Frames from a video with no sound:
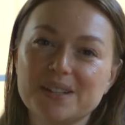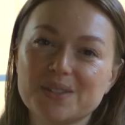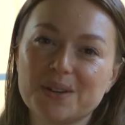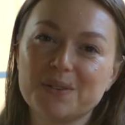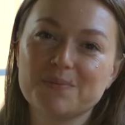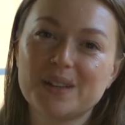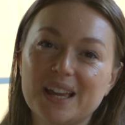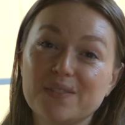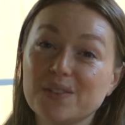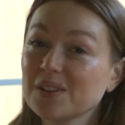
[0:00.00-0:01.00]
So
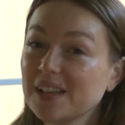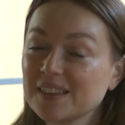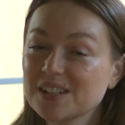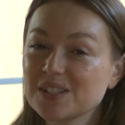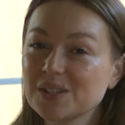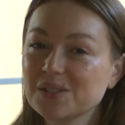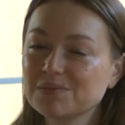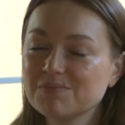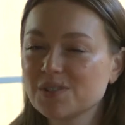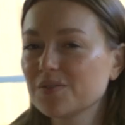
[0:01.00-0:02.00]
if you're like that too,
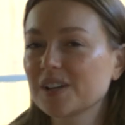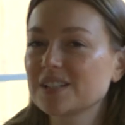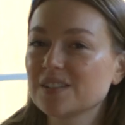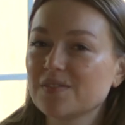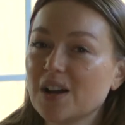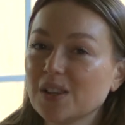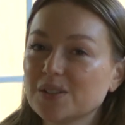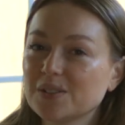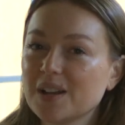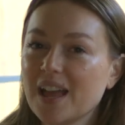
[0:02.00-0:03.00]
don't forget to
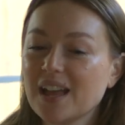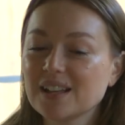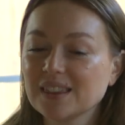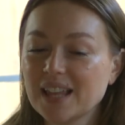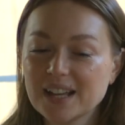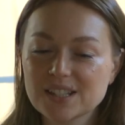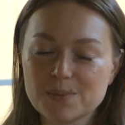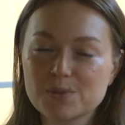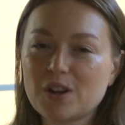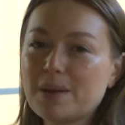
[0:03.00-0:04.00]
follow, like,
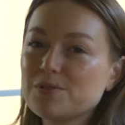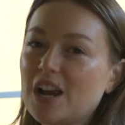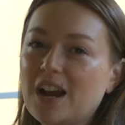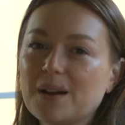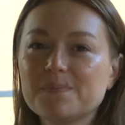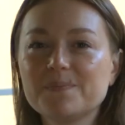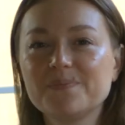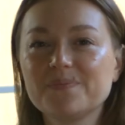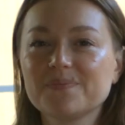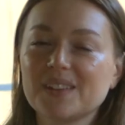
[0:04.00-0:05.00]
subscribe, share,
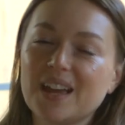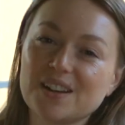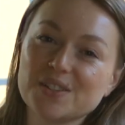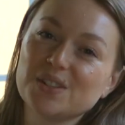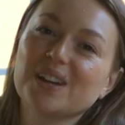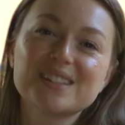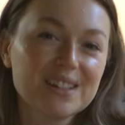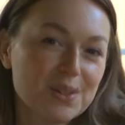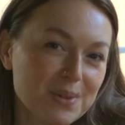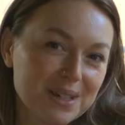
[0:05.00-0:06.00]
and I'll see you guys
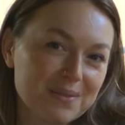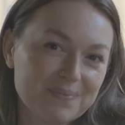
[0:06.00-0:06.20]
next week.